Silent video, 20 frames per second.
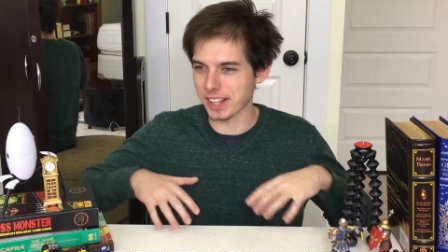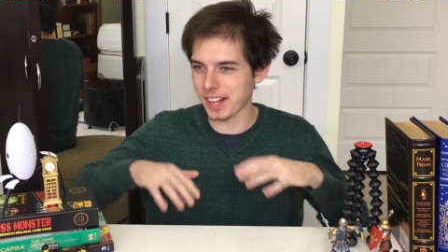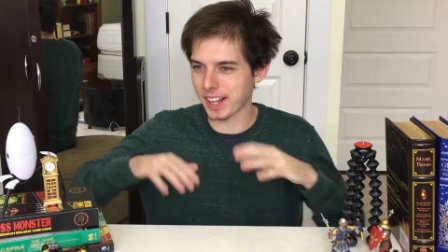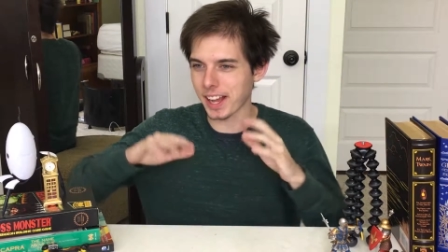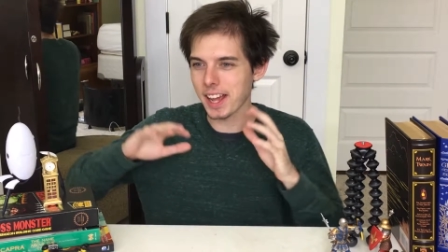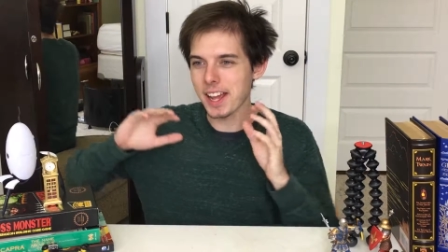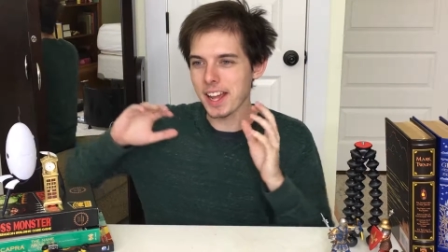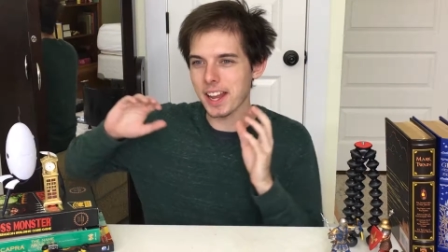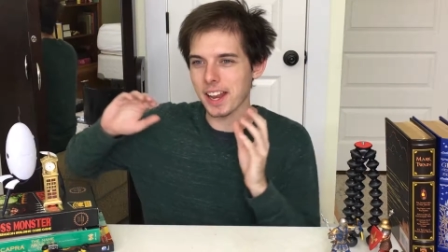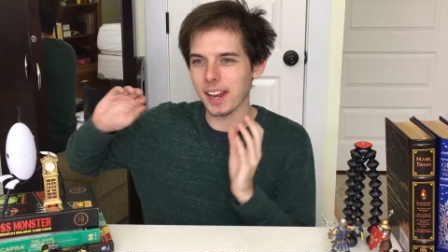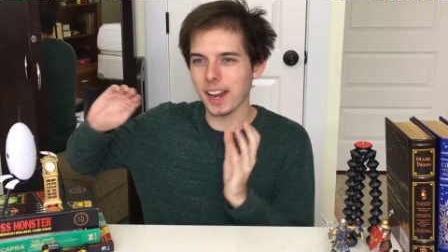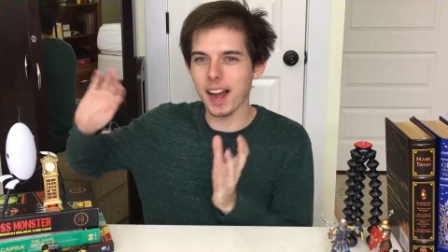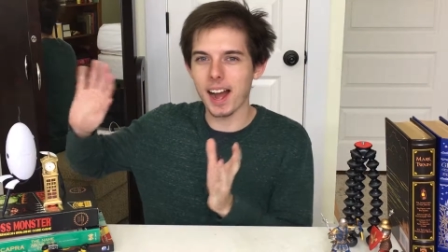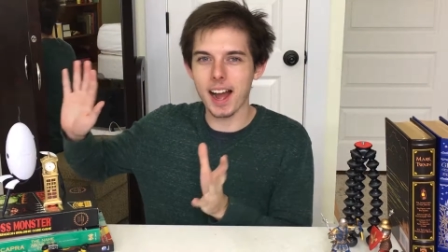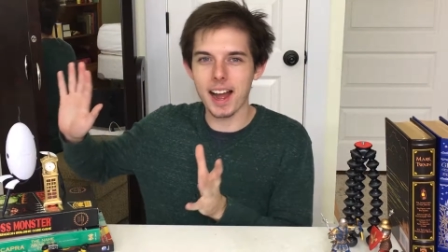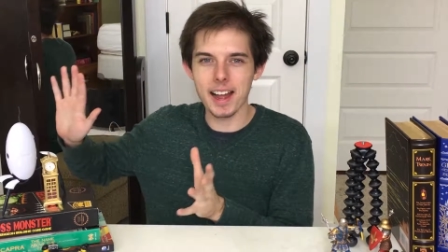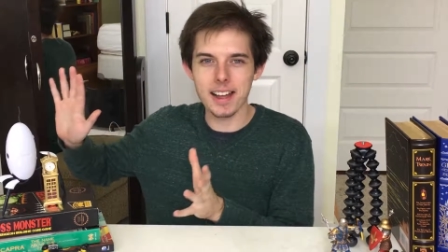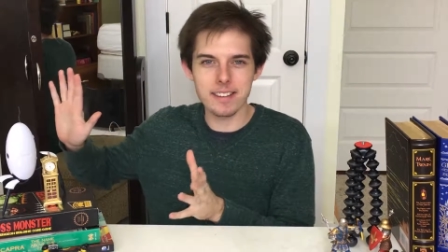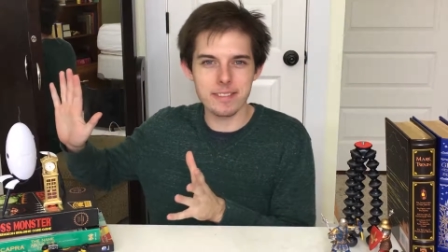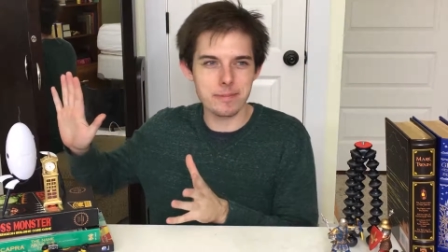like
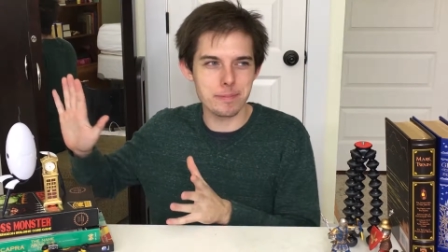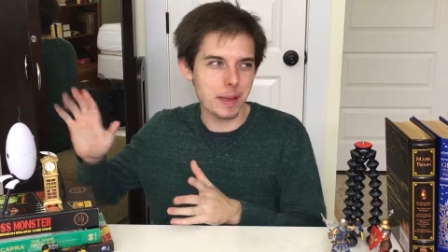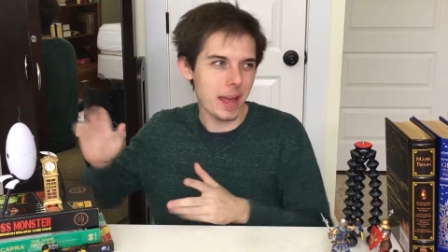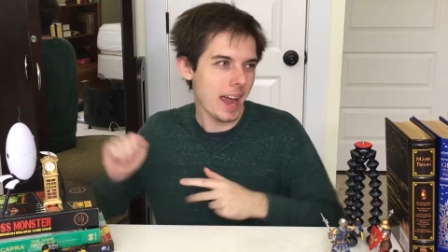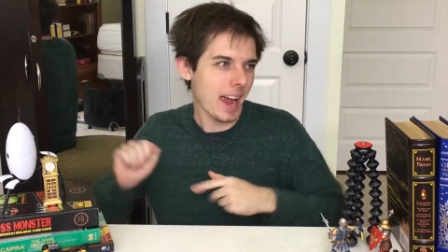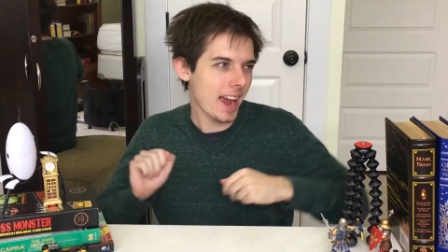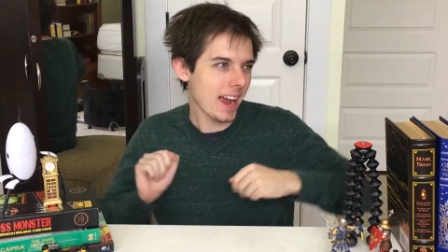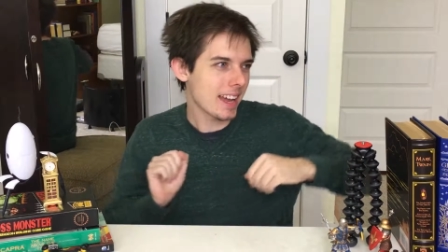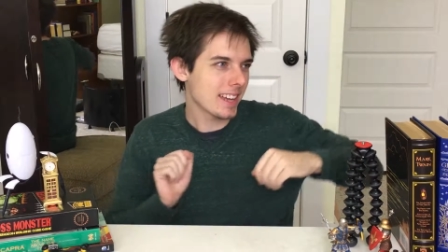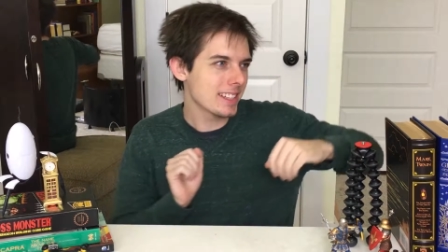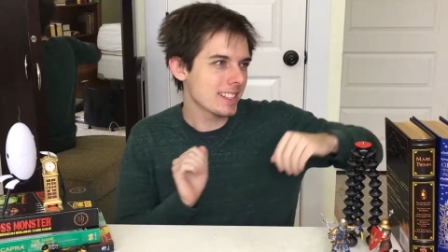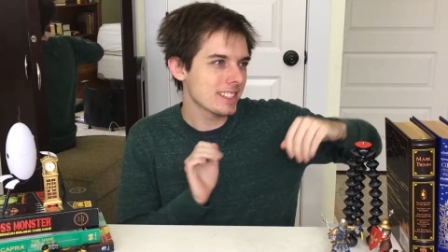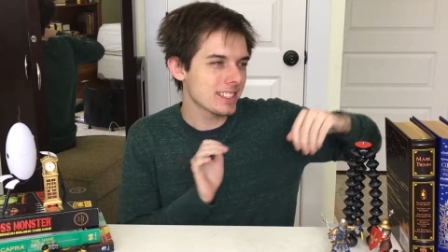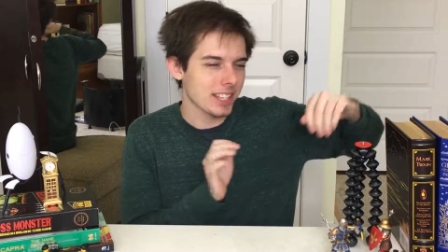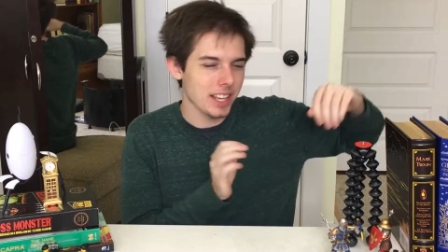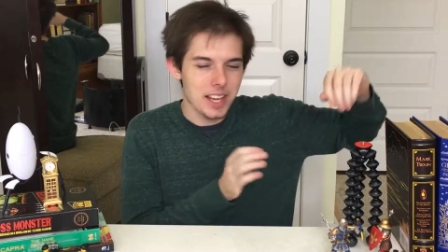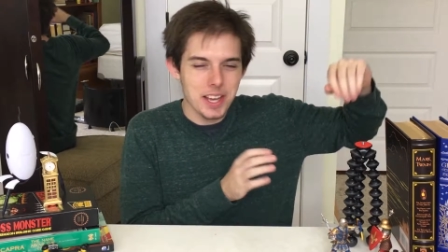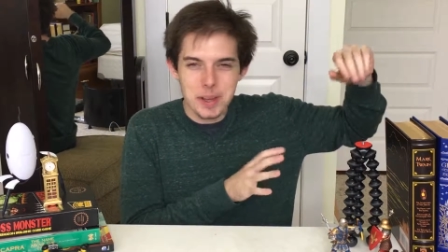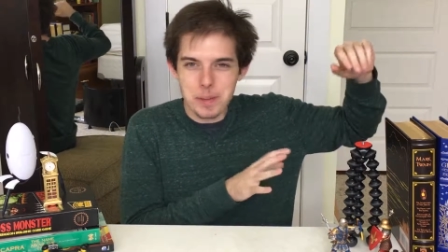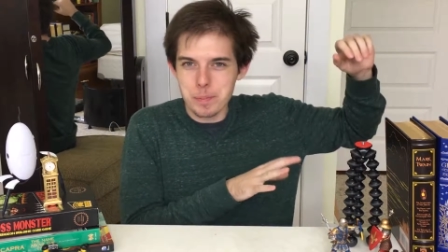live
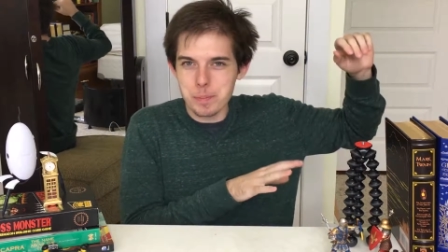bands,